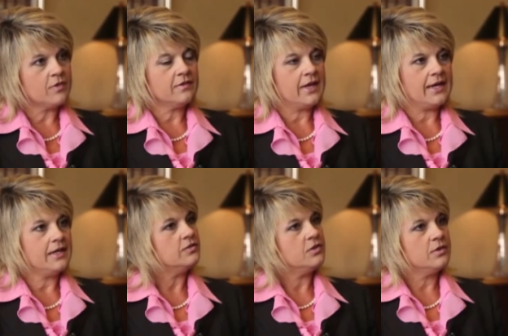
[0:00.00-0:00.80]
with the
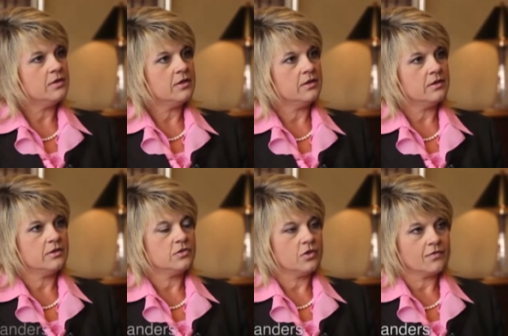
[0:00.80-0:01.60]
ladies, doing
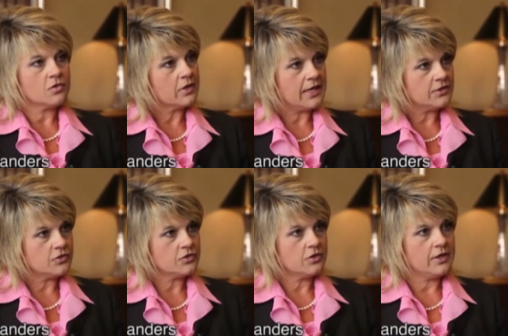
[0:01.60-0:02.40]
the cervical
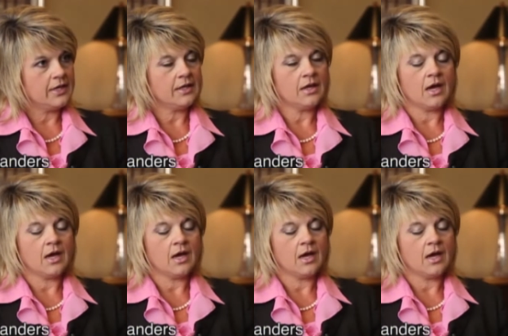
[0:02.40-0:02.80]
cancer screening.